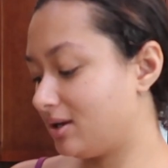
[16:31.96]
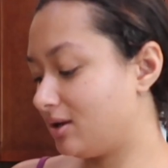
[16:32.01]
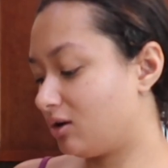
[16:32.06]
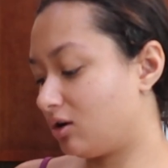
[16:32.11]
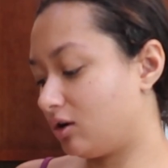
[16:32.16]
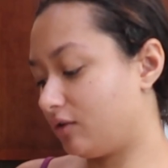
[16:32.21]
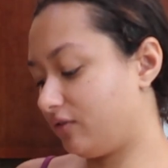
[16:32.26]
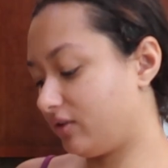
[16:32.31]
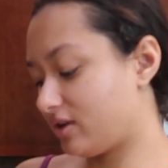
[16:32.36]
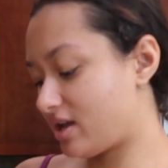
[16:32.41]

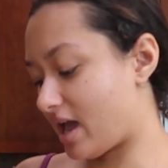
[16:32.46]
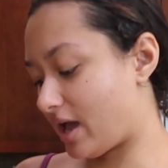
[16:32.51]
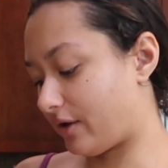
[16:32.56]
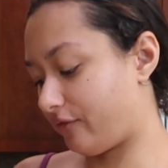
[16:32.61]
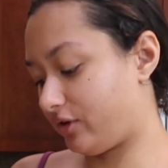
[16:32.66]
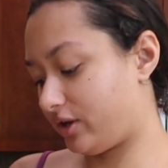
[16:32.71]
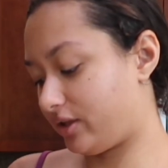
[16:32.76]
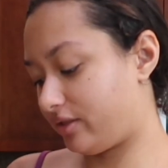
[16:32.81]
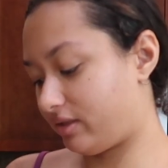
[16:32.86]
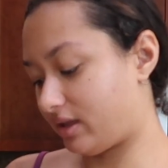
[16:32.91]
Hopefully
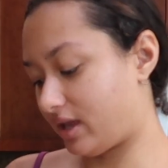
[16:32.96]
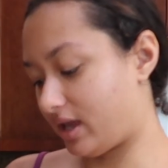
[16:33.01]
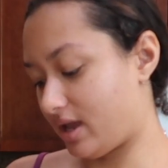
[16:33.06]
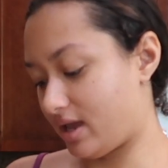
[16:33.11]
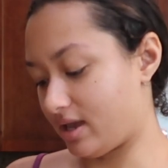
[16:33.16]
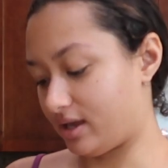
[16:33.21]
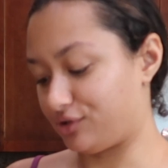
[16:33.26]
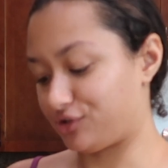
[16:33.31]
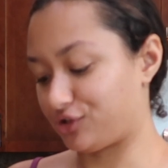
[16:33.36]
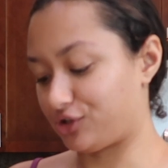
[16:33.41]

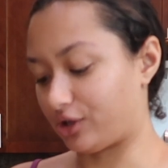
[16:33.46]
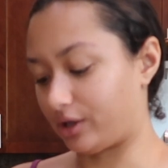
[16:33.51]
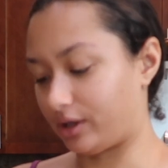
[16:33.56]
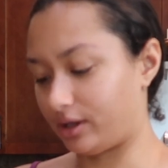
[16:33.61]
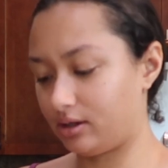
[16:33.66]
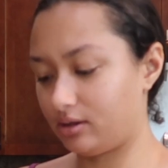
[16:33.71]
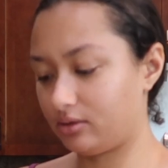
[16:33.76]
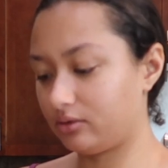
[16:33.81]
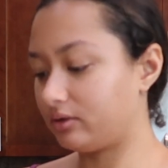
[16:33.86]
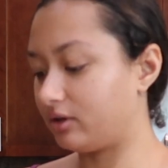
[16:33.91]
everything is
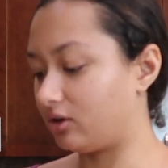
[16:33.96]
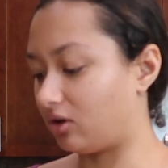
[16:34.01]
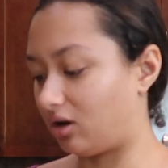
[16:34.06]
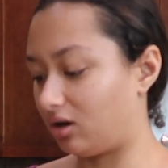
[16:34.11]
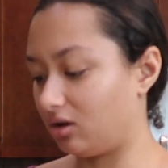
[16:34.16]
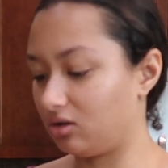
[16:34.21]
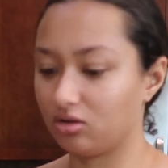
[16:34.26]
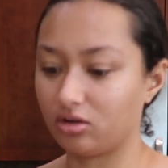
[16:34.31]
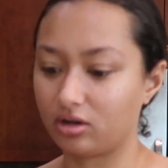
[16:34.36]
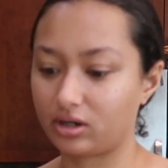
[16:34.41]
good. It
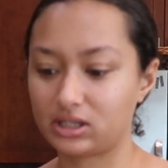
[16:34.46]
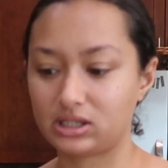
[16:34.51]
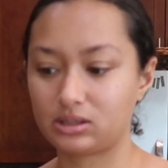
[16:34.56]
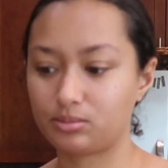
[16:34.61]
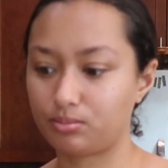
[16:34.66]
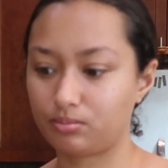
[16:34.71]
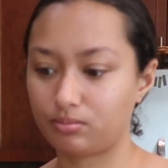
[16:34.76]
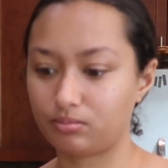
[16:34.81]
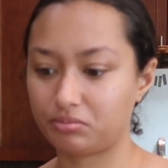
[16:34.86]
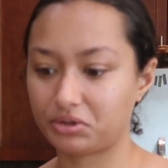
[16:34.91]
all looks
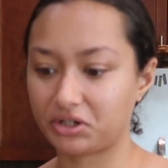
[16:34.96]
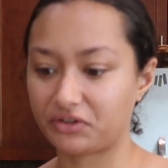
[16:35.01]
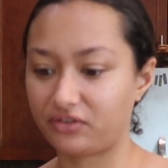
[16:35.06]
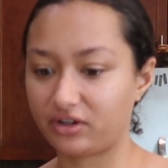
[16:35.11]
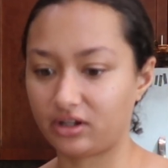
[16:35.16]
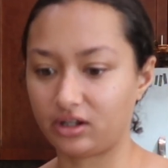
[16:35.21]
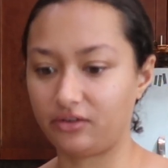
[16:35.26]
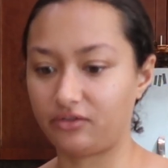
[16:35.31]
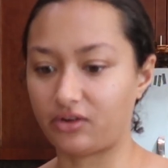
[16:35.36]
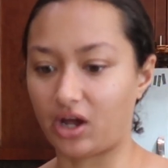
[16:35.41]

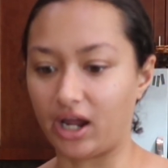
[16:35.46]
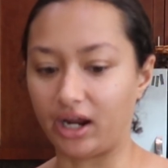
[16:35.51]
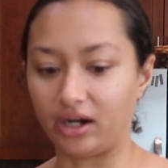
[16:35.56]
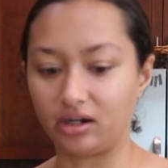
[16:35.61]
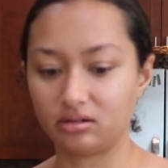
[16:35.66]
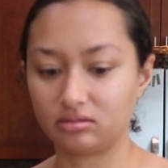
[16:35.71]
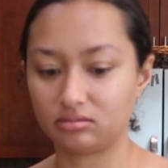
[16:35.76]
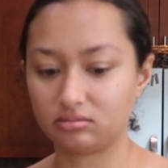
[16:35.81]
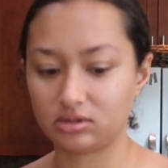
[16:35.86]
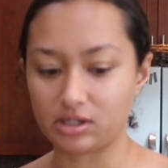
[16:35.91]
perfectly fine,
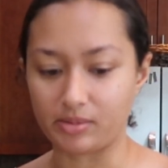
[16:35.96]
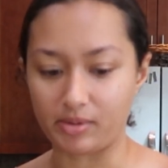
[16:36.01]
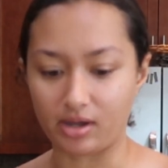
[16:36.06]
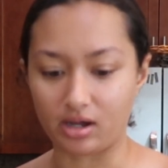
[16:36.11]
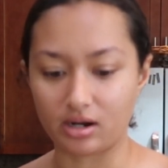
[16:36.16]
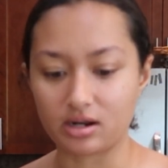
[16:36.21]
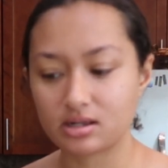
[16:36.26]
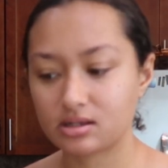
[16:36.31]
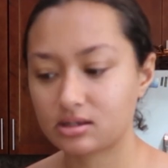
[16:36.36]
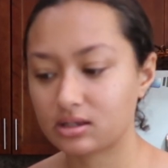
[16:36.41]
to be
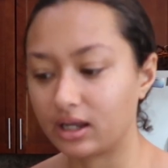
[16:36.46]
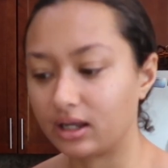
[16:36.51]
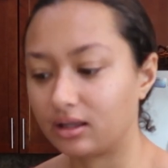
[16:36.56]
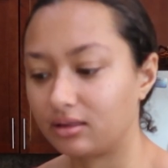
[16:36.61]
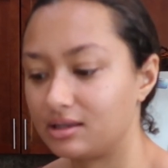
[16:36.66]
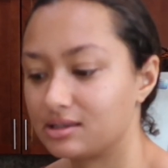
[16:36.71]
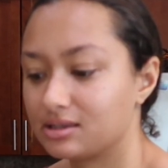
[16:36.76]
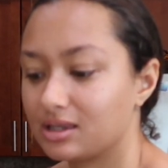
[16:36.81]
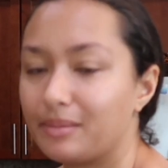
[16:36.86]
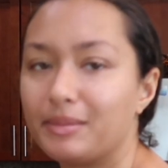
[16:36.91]
honest. Like
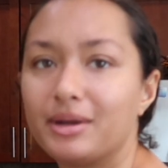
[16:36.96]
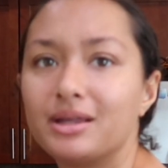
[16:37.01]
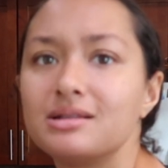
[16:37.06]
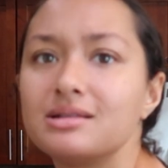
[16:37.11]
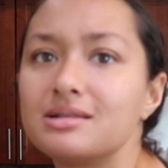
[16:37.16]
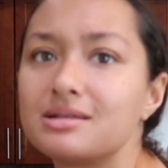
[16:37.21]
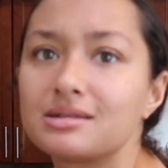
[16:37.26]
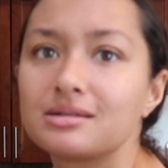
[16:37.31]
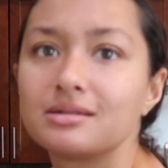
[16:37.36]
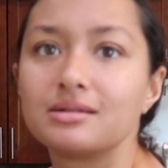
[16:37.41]
these
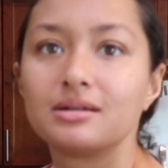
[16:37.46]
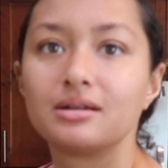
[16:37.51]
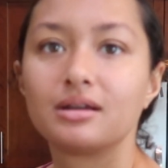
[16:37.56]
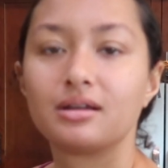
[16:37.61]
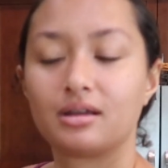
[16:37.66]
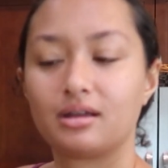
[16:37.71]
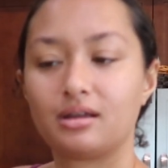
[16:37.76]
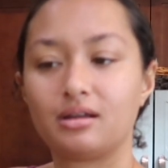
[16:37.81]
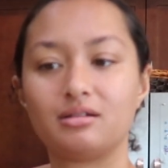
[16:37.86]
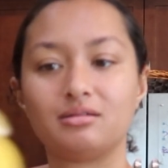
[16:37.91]
lemons,
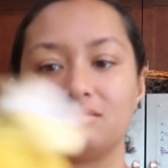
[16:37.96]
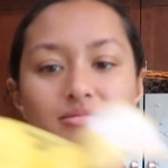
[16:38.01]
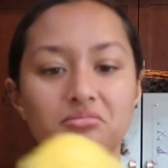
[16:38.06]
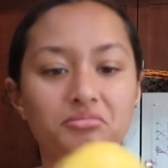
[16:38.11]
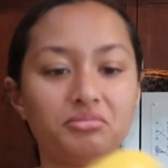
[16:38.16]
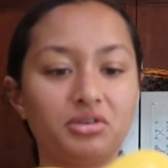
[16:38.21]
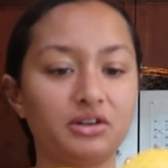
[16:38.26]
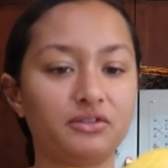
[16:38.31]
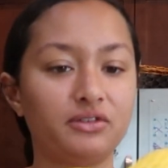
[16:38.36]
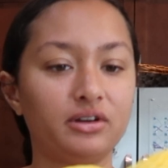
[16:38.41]

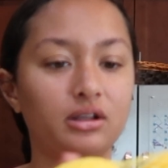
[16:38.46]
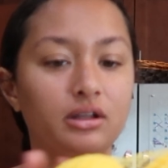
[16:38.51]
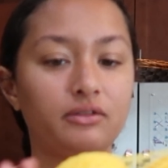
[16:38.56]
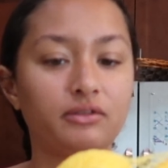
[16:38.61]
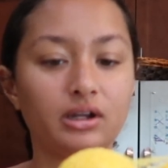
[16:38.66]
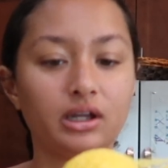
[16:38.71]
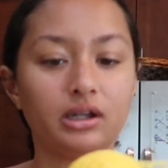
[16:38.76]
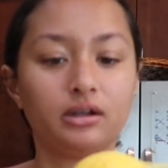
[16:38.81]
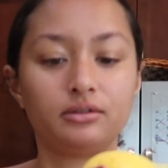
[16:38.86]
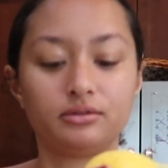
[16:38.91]
perfectly
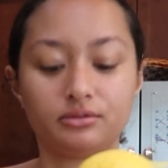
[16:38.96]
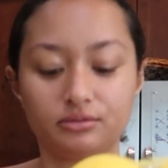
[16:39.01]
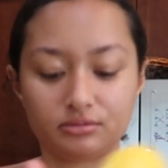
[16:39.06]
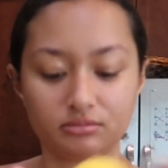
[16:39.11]
fine.